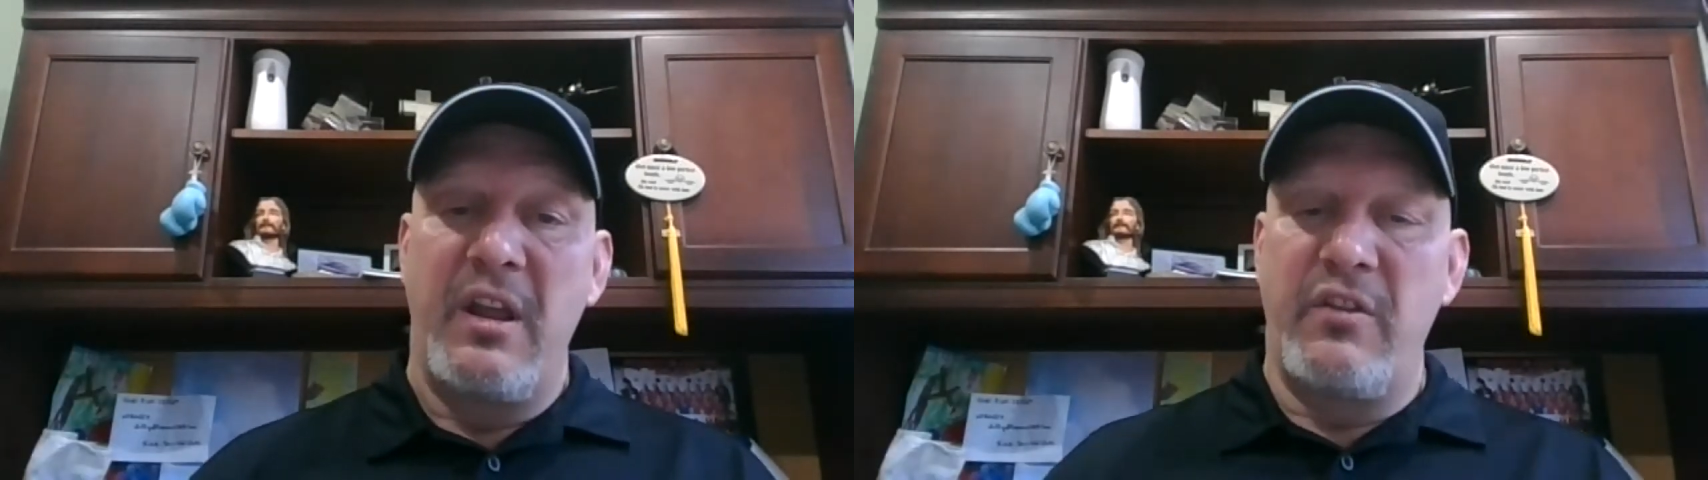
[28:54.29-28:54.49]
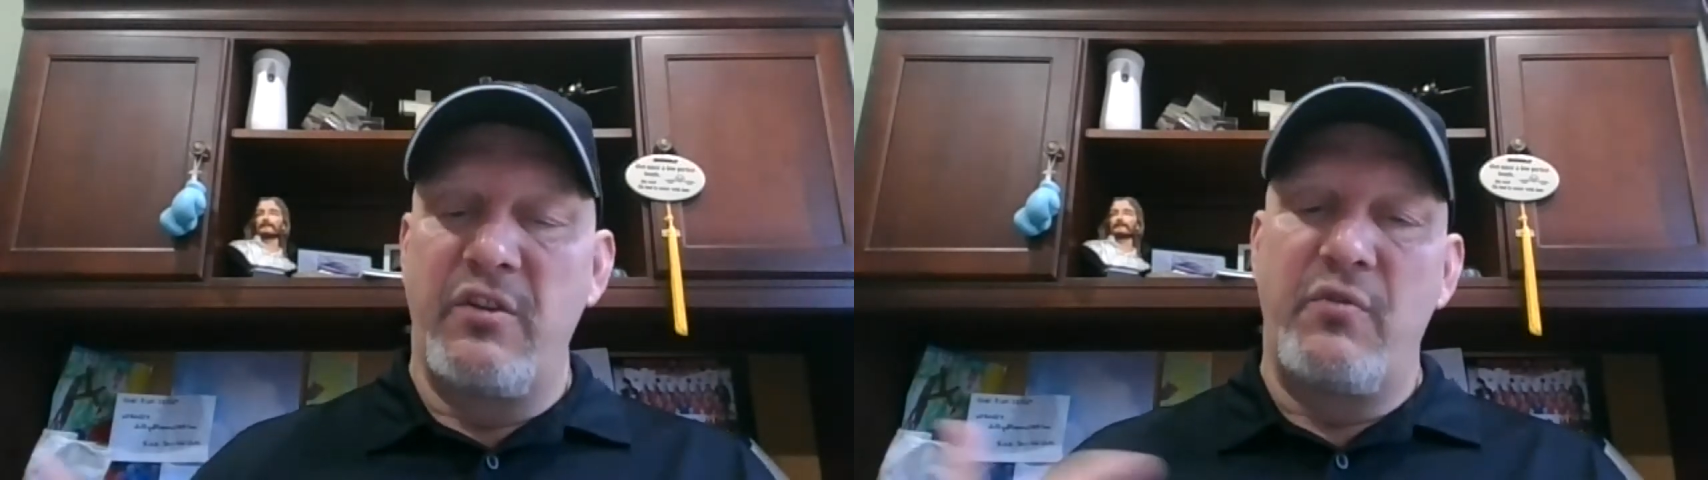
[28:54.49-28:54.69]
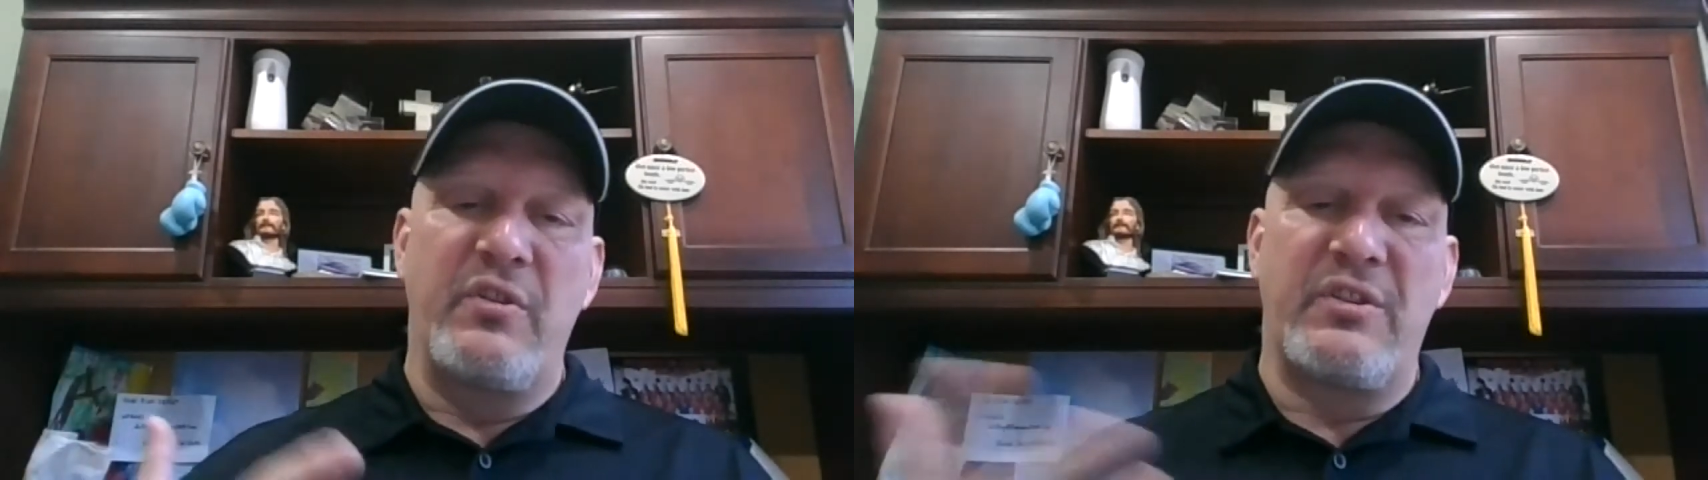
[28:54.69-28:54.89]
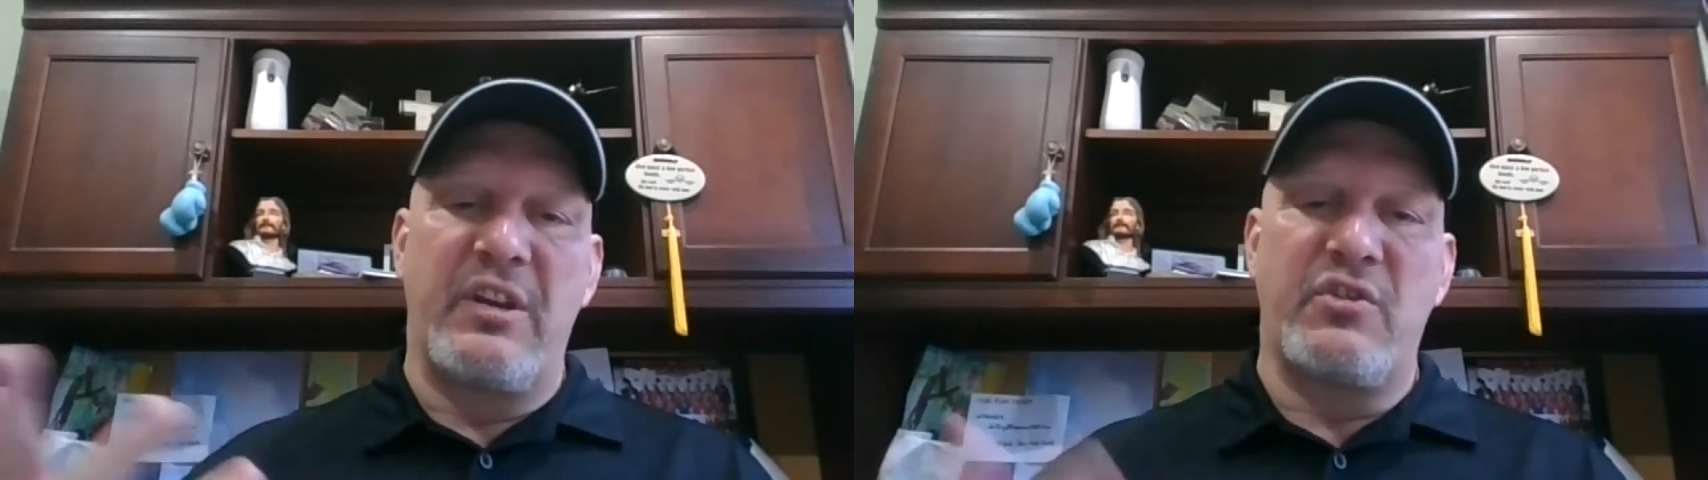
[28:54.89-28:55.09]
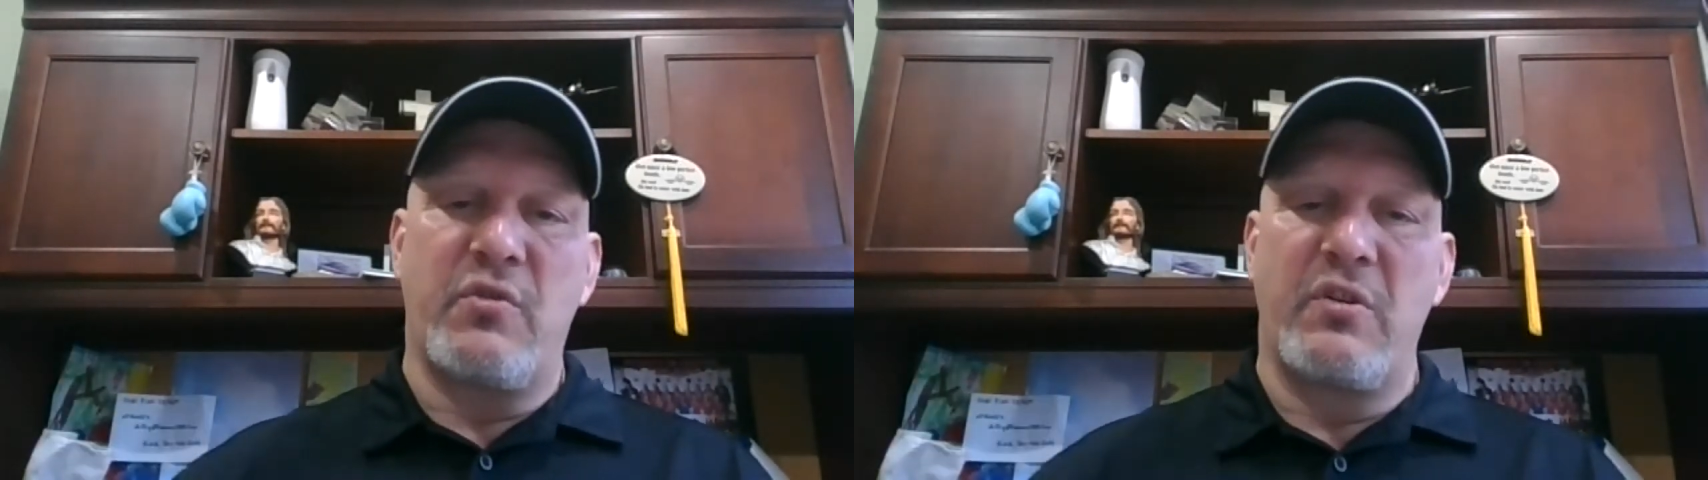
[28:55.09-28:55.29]
And then you just
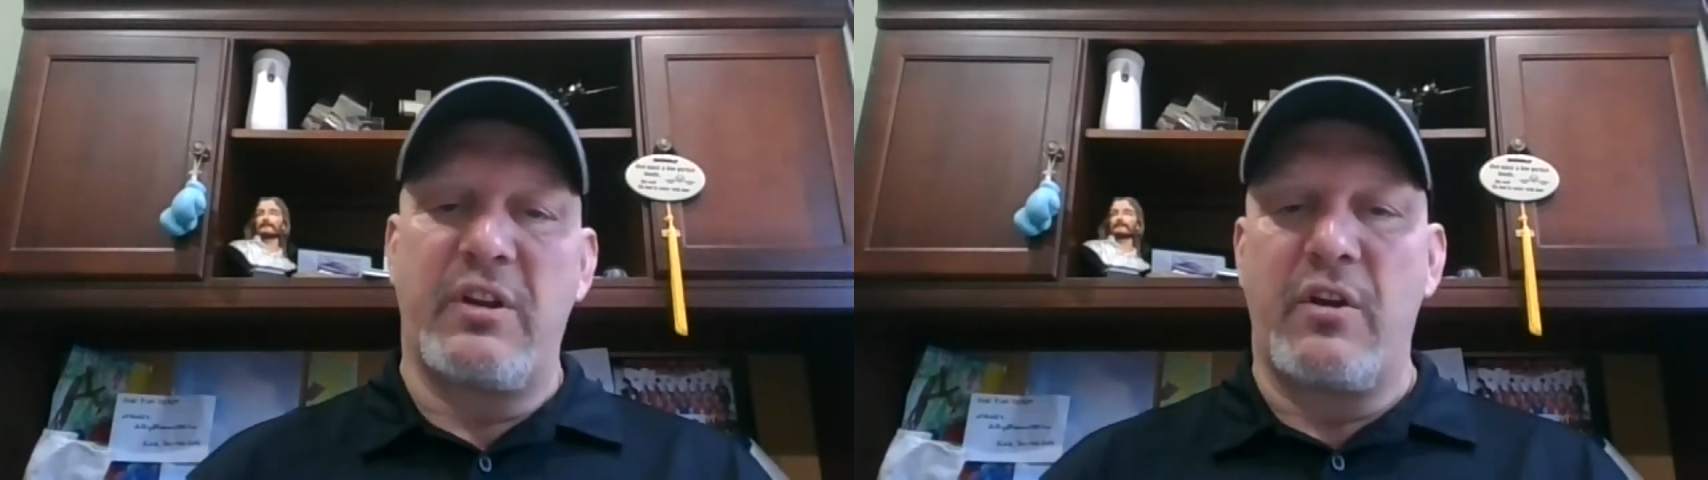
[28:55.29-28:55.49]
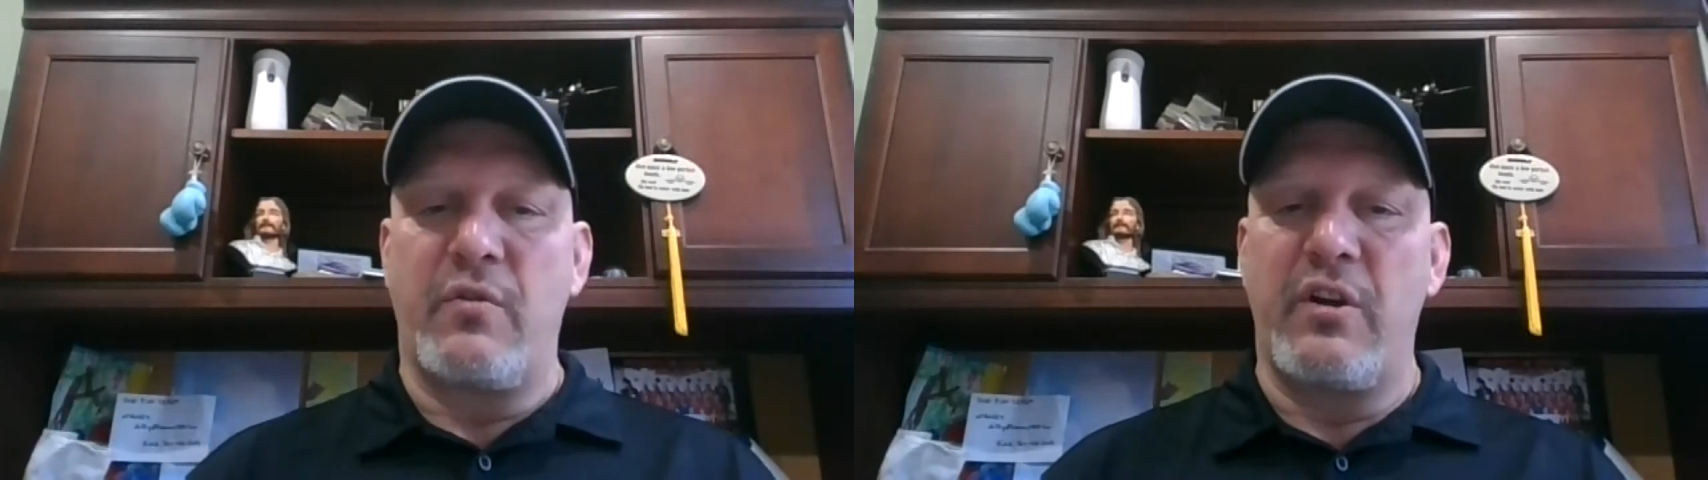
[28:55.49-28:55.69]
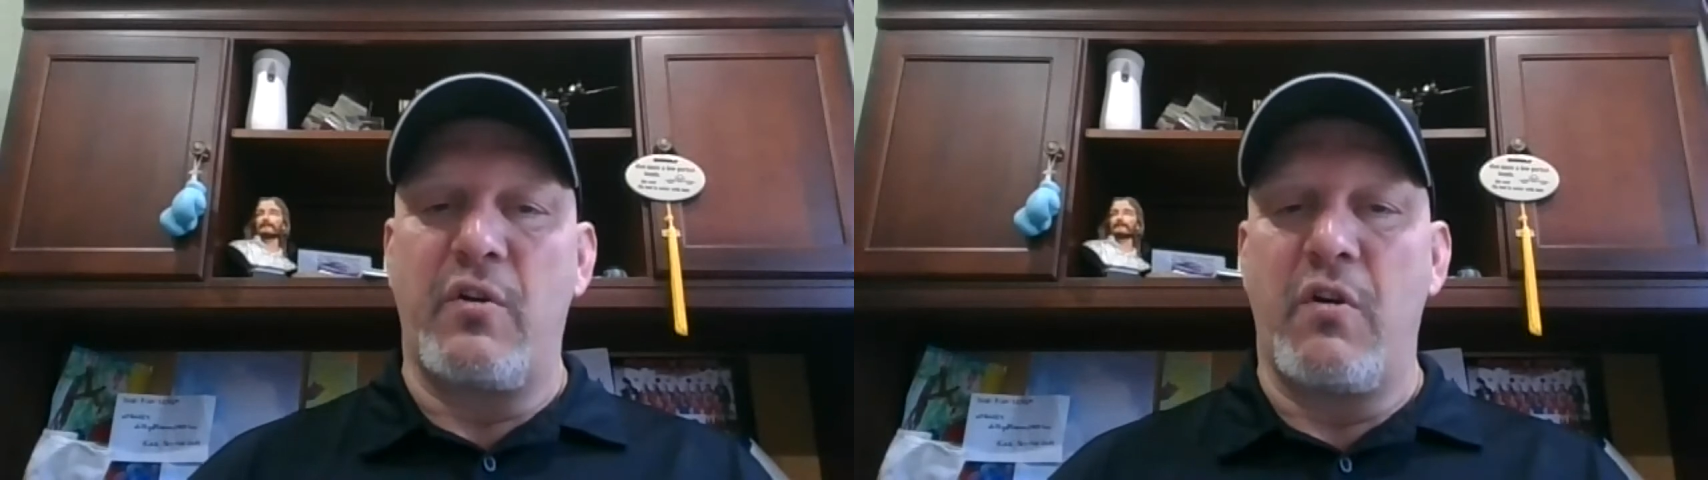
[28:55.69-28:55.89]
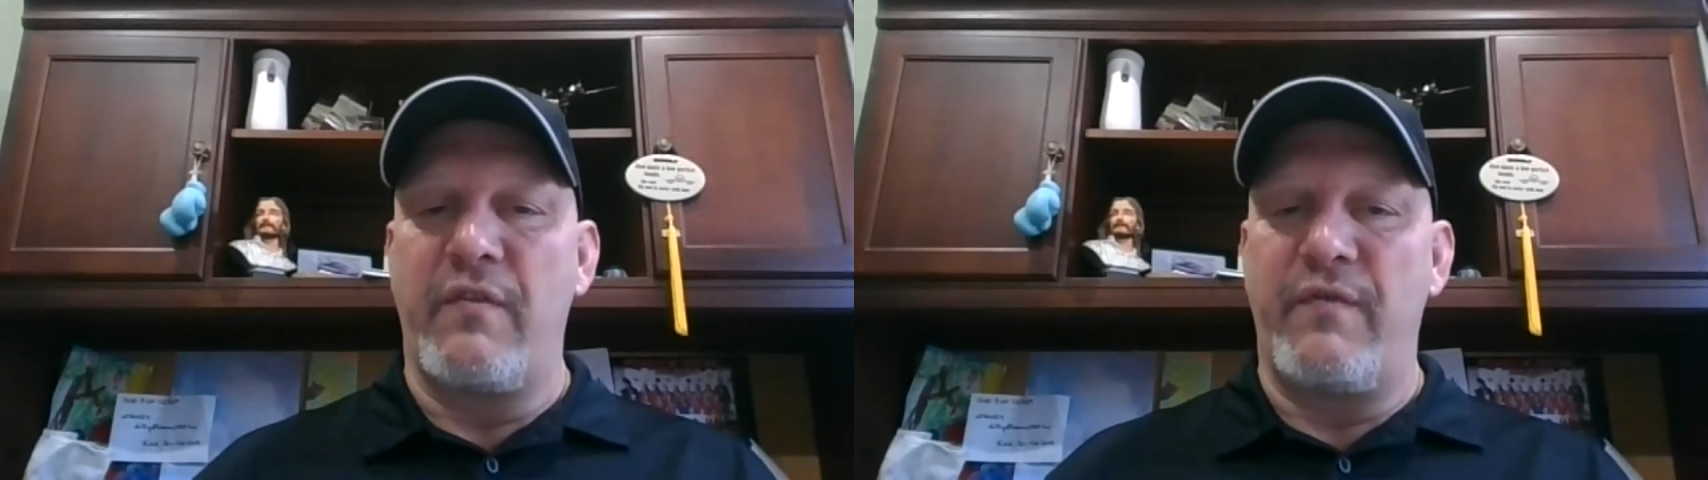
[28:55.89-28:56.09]
get charged like a credit card